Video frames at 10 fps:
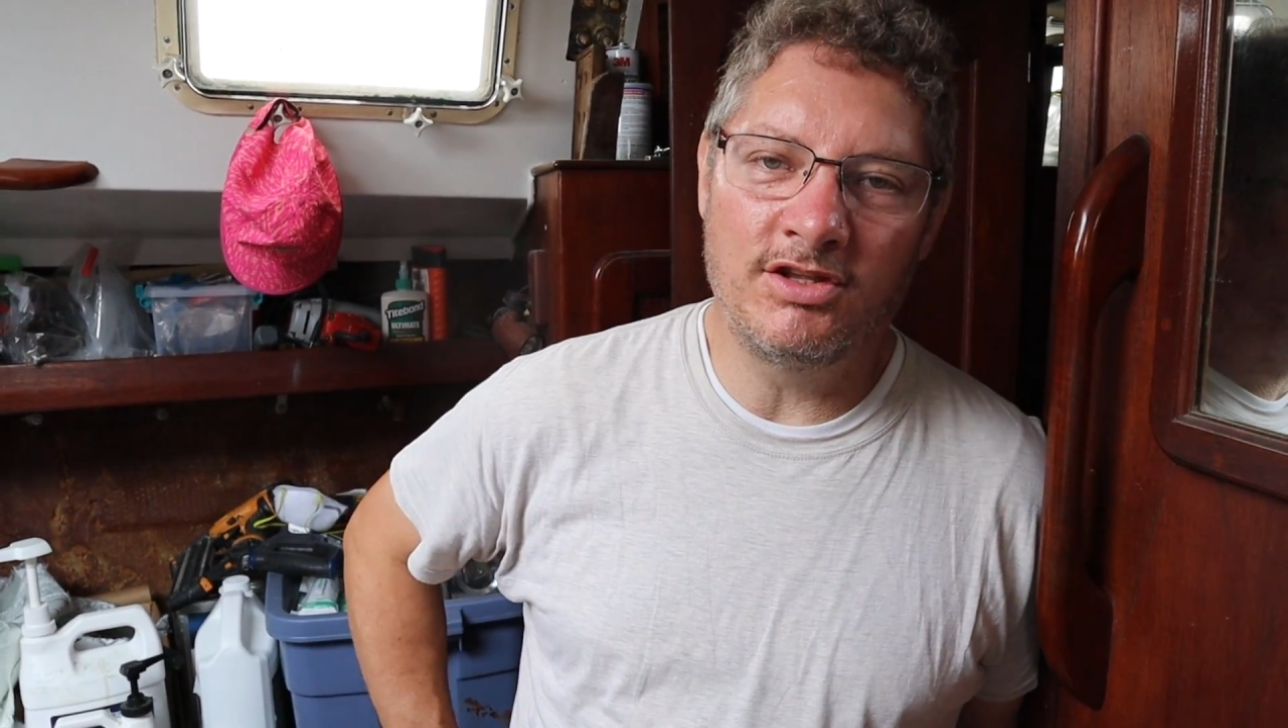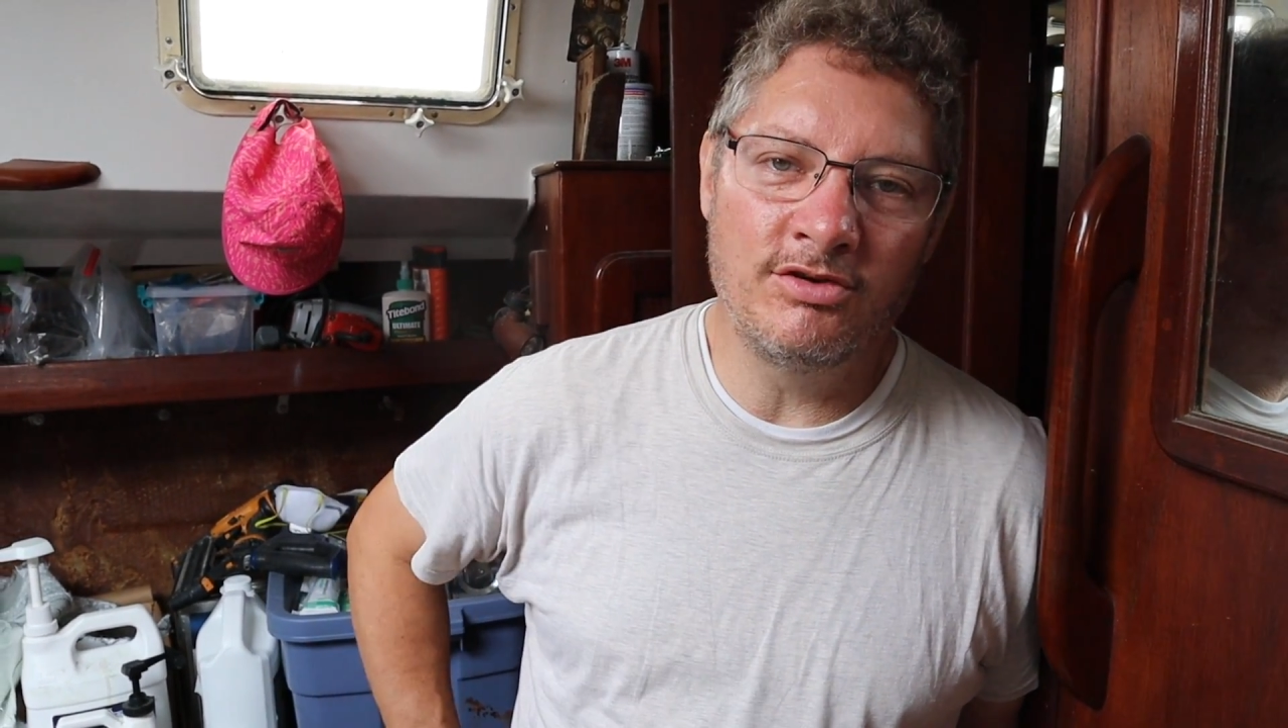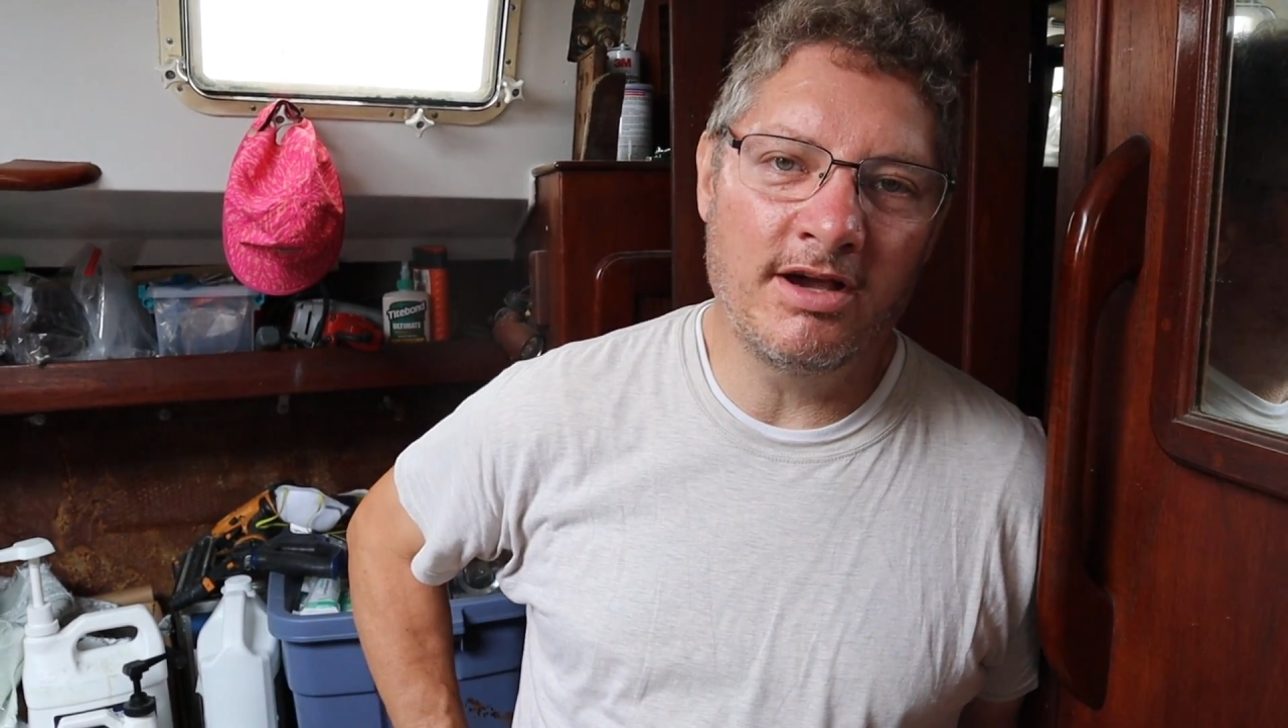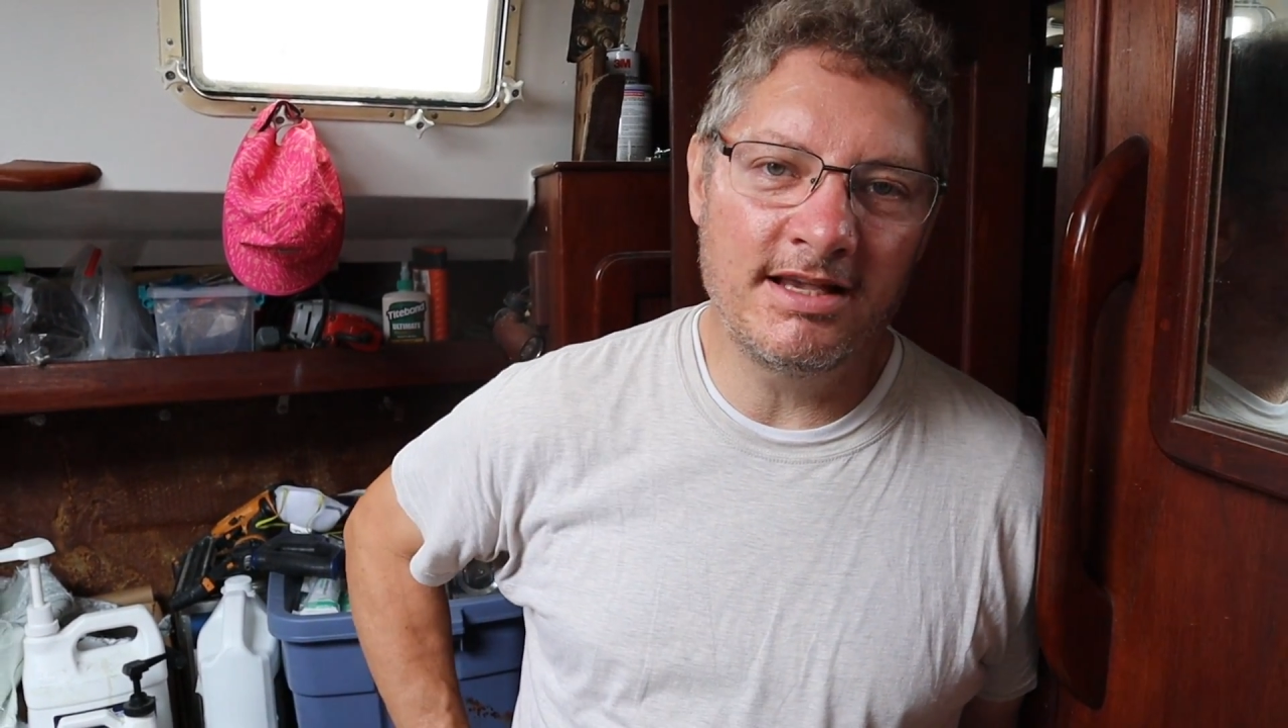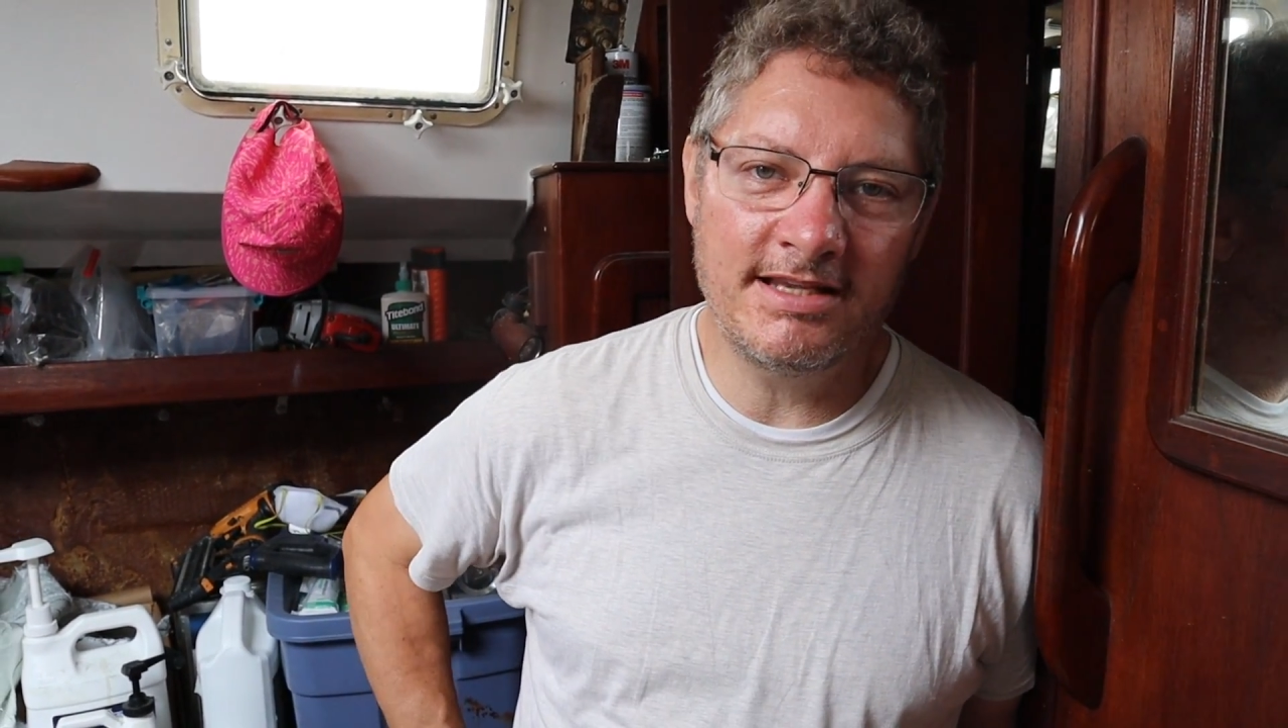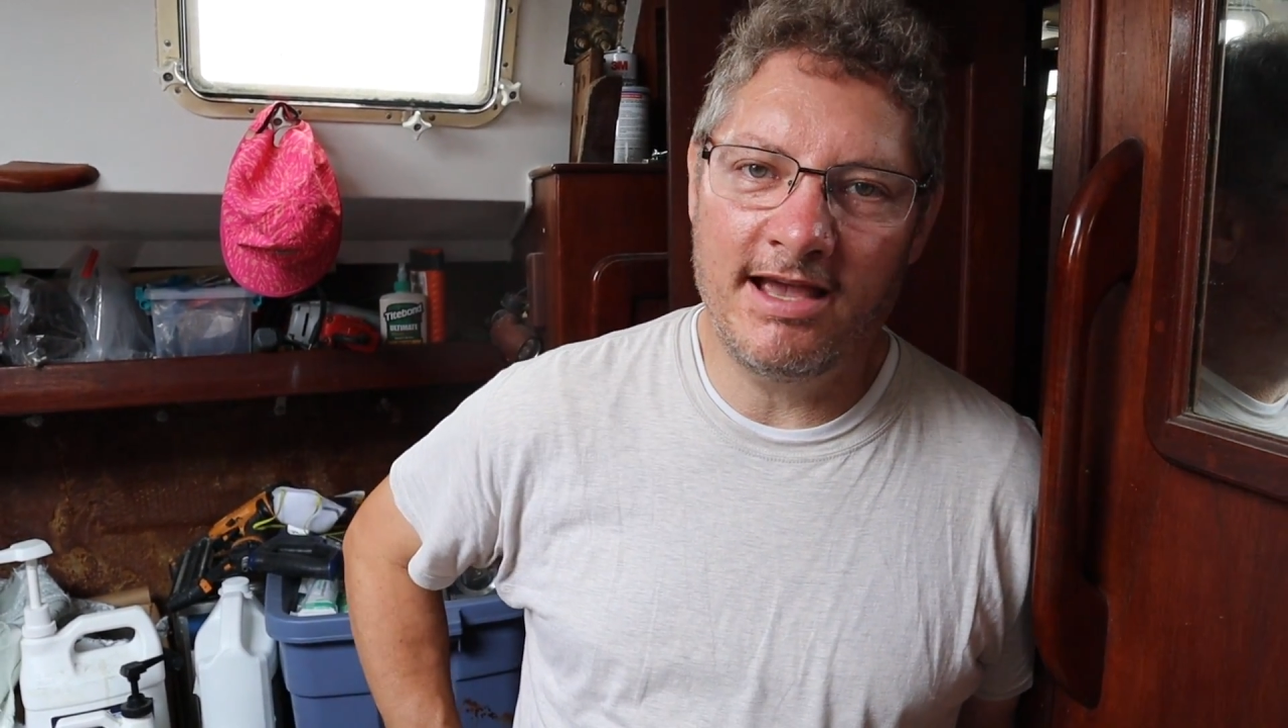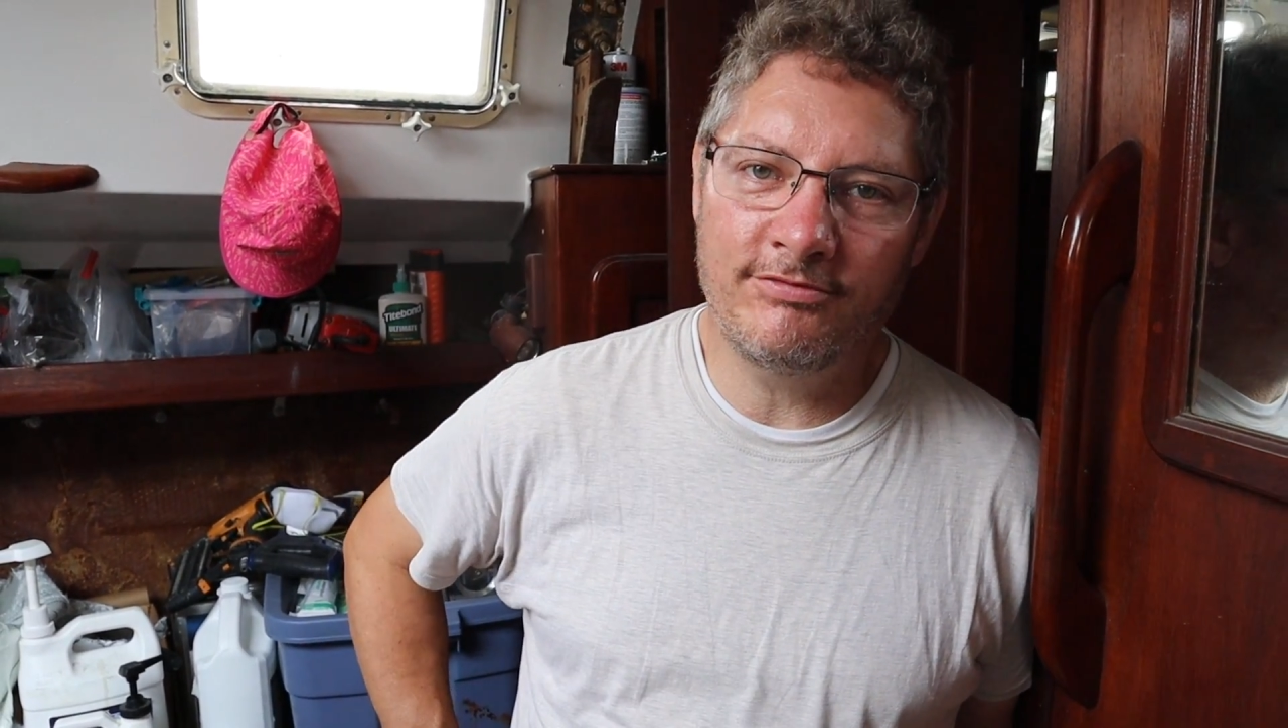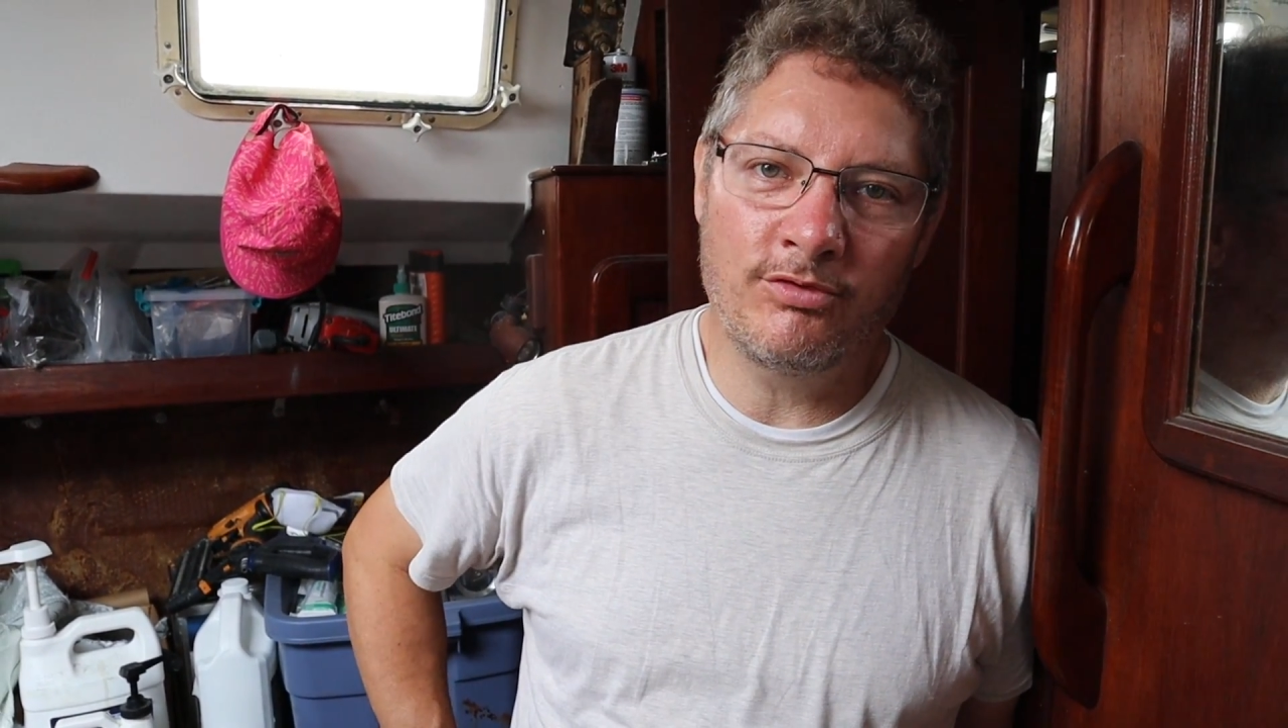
that you guys have